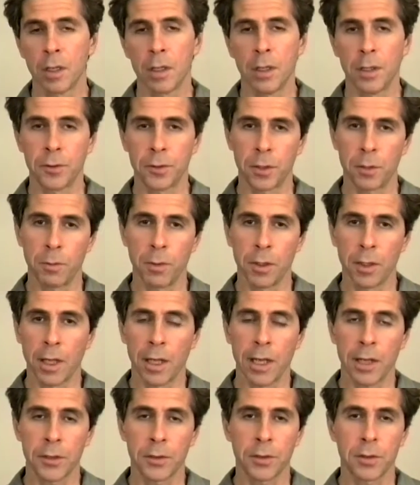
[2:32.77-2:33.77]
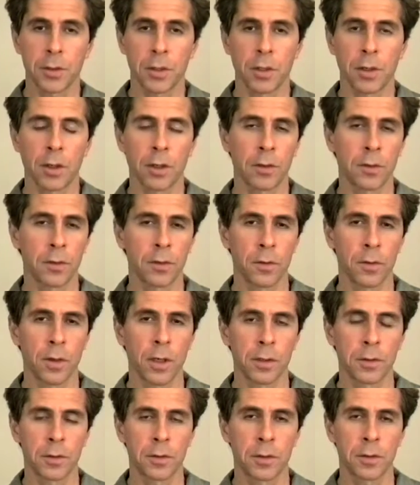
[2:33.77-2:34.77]
is to relax our
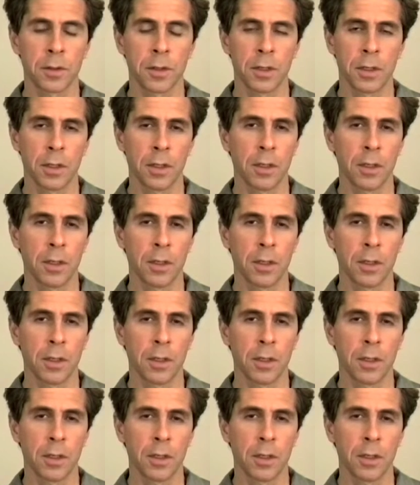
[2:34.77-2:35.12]
thoughts.